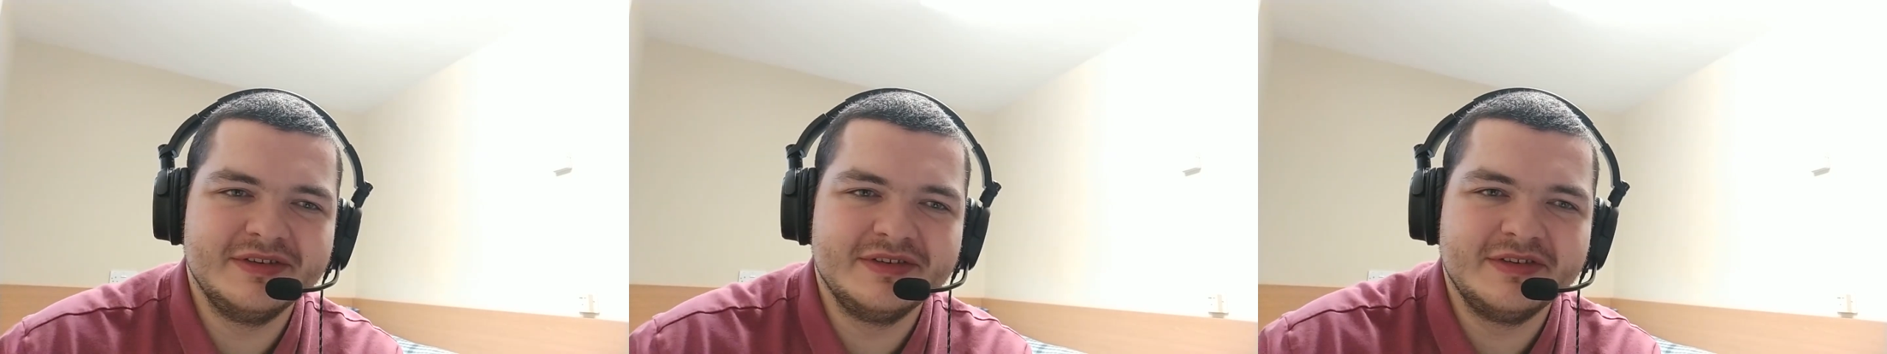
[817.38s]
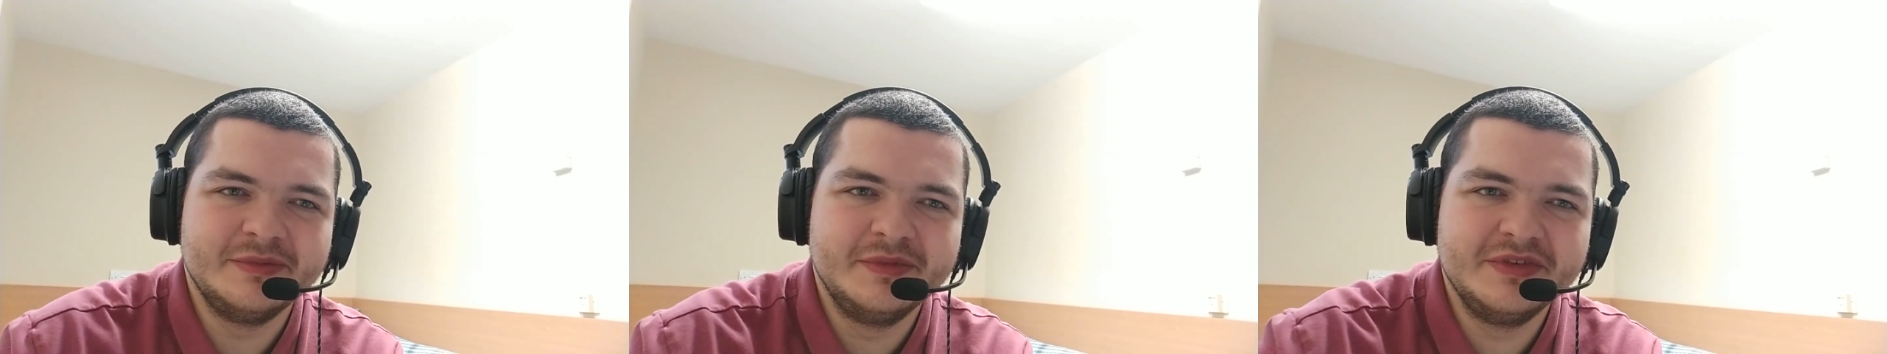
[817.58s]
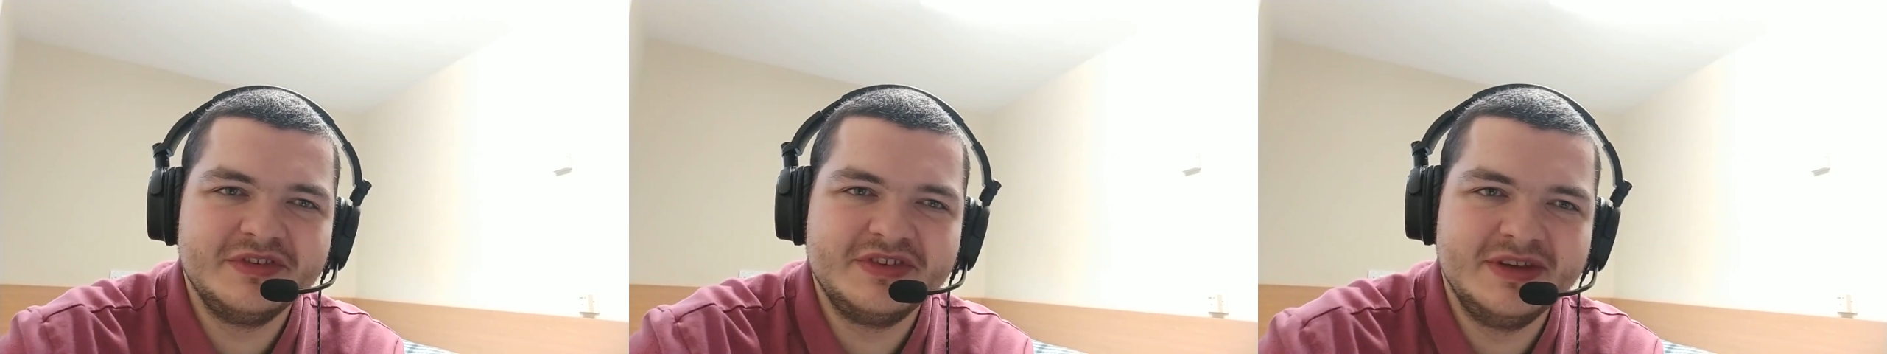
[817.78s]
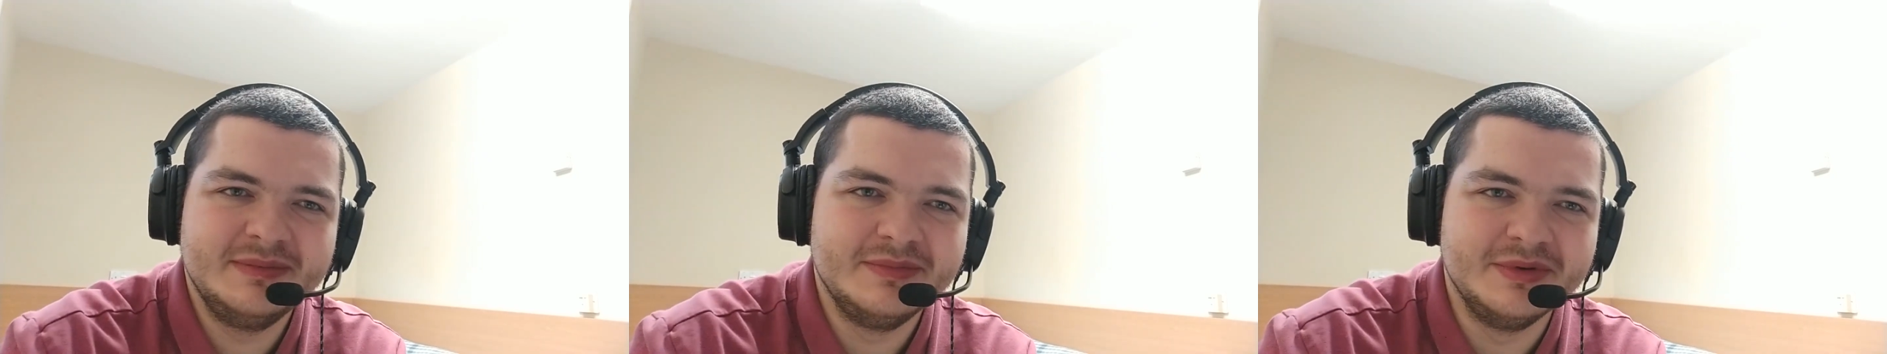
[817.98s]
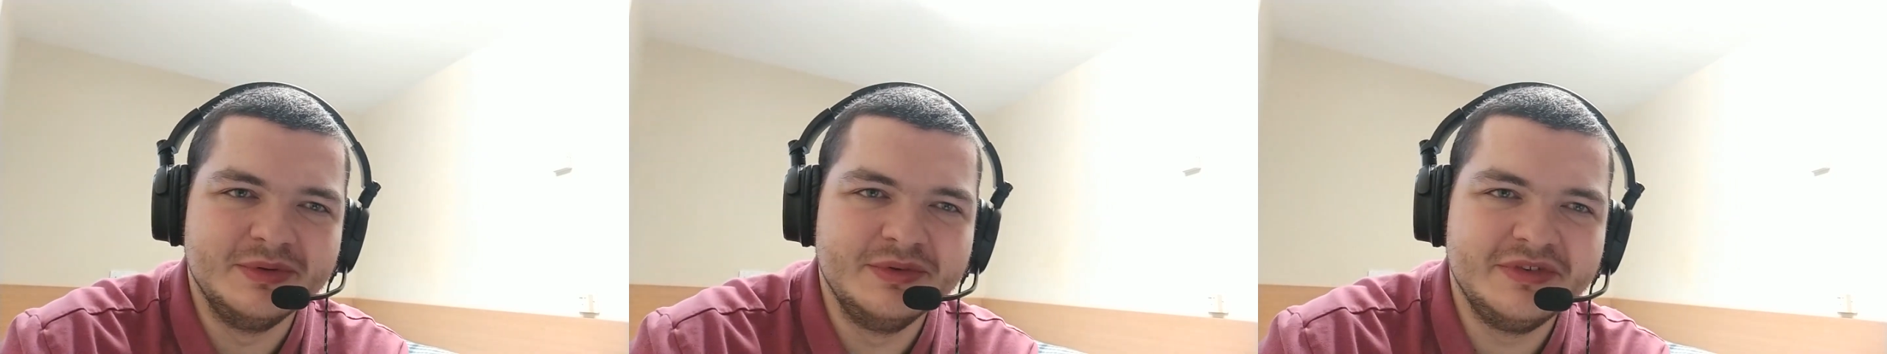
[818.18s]
someone's
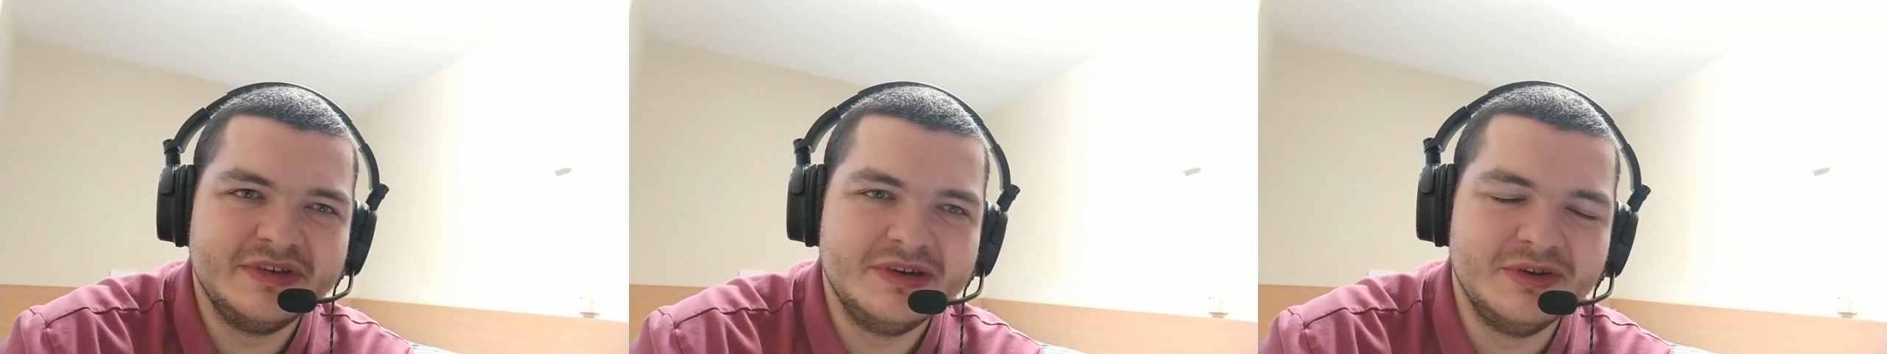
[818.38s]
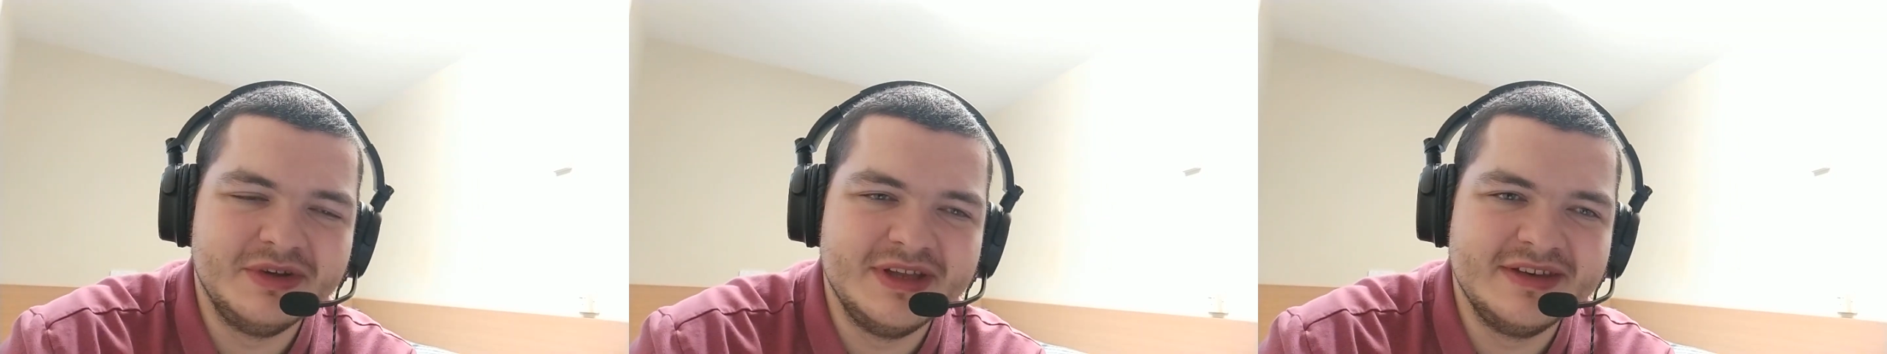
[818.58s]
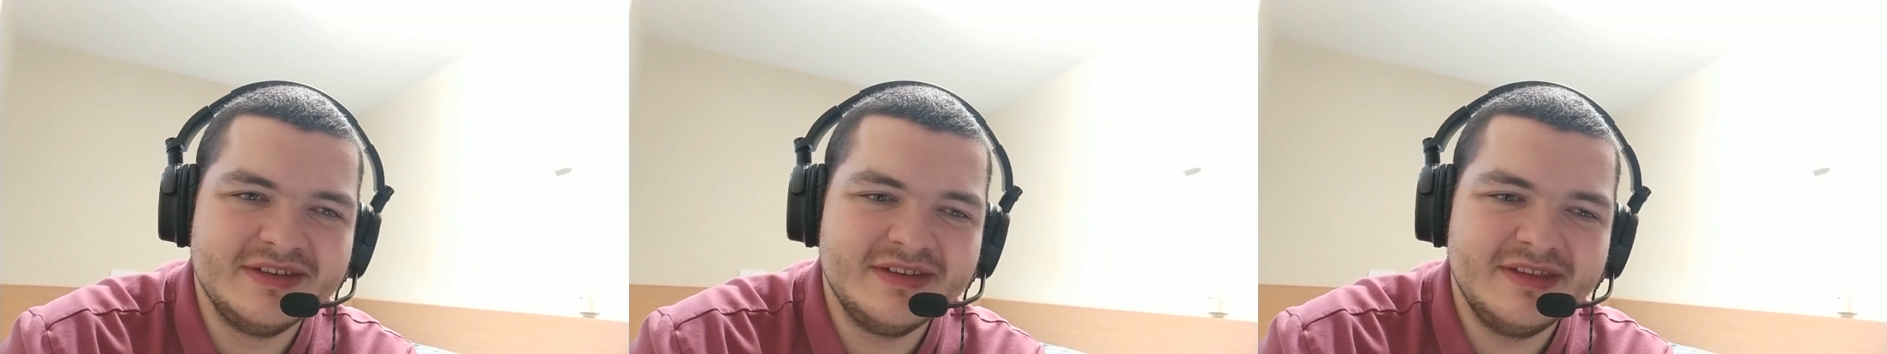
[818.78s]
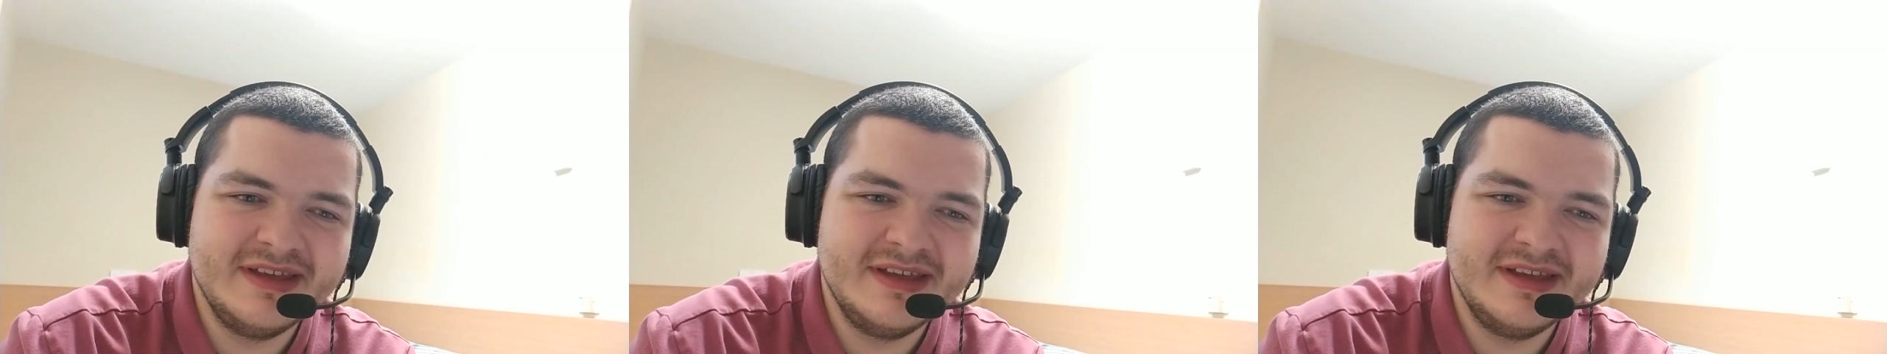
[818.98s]
temples and look into